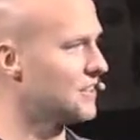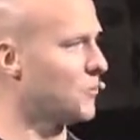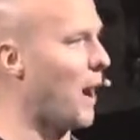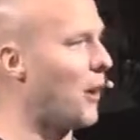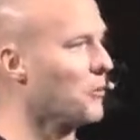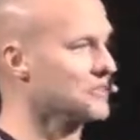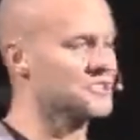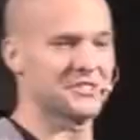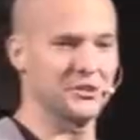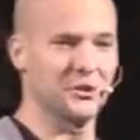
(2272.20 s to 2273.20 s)
while we're
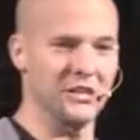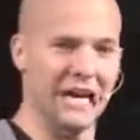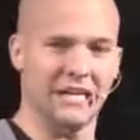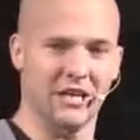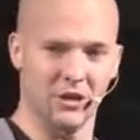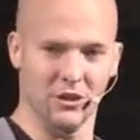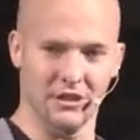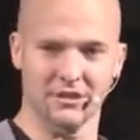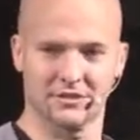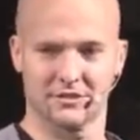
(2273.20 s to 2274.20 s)
still yet here in
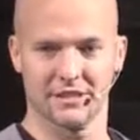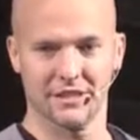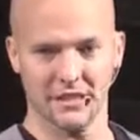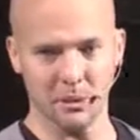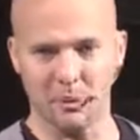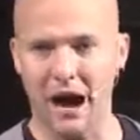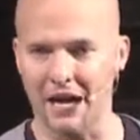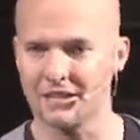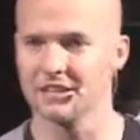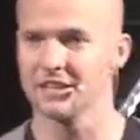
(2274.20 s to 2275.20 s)
this
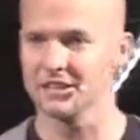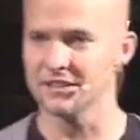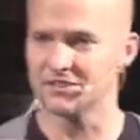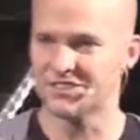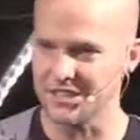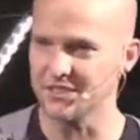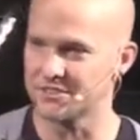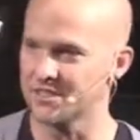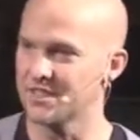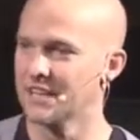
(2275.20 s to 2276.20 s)
epoch, in this
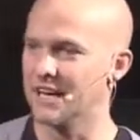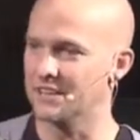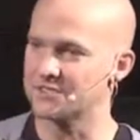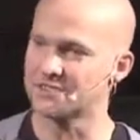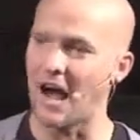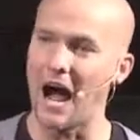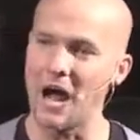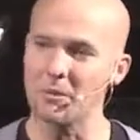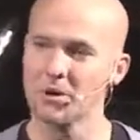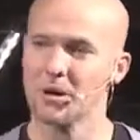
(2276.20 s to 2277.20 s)
season, in this
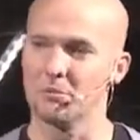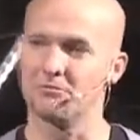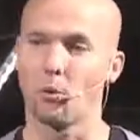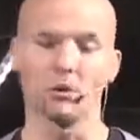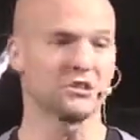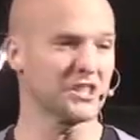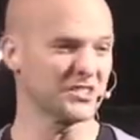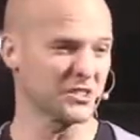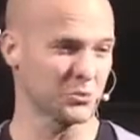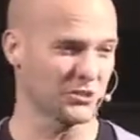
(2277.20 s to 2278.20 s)
time before
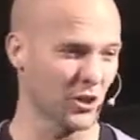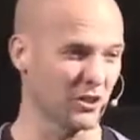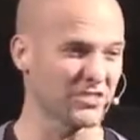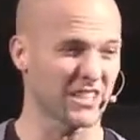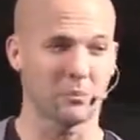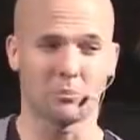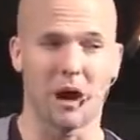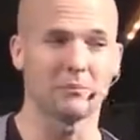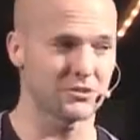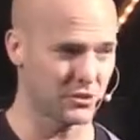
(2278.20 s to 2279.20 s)
Jesus returns like he
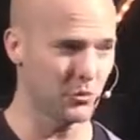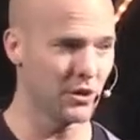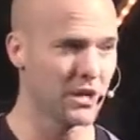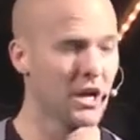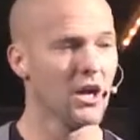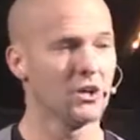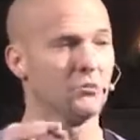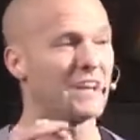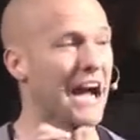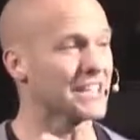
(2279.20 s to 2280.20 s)
promised he would. You've
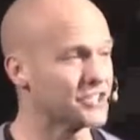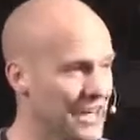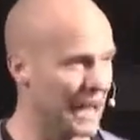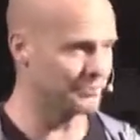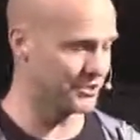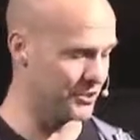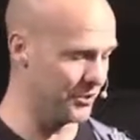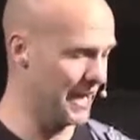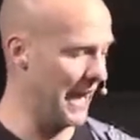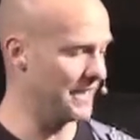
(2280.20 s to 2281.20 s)
got a job to do. And